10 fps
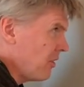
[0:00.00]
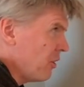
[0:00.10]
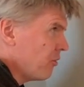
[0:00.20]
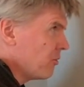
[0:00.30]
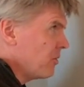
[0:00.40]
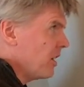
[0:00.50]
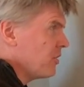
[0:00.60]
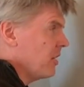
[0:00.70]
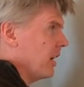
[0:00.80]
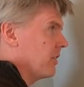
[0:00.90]
Earth's
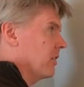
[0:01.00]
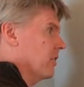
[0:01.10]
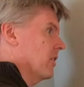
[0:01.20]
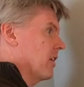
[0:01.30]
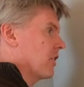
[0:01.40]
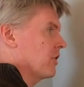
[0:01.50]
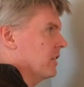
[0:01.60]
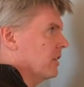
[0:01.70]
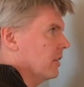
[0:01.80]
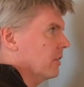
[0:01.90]
rotation axis is actually
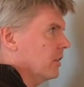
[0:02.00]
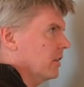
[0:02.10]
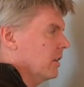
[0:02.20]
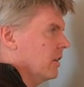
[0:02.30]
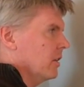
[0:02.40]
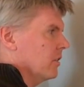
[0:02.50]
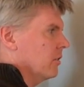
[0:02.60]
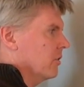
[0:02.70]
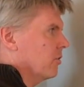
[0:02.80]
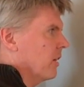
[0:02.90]
tilted
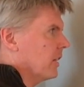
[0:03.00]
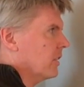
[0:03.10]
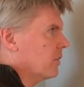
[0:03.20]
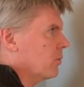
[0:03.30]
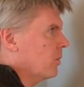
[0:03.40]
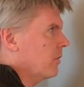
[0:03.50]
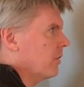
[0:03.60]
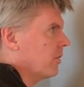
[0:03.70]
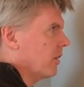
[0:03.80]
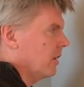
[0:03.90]
directly towards
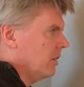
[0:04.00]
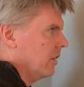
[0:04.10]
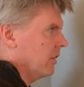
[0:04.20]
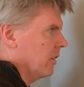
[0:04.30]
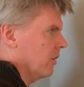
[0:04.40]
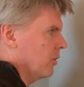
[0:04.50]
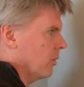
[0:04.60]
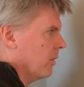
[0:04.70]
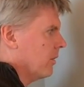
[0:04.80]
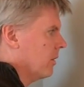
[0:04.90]
the sun in the
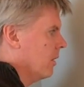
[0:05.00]
north.